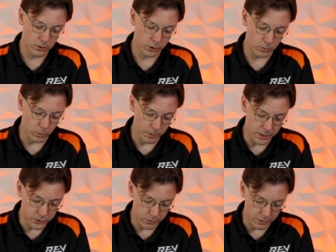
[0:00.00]
You're going to want to
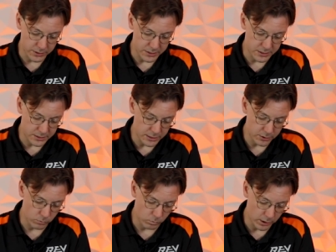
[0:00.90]
make sure that this is
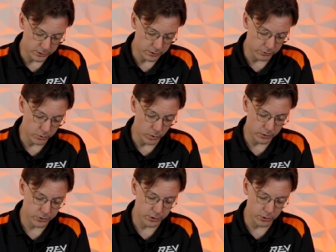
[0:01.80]
seated relatively
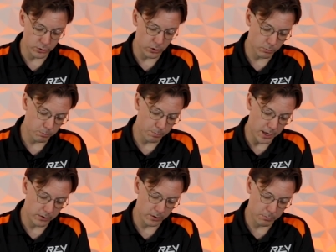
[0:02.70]
well so that you don't
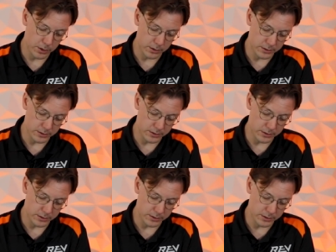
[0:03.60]
bend the pin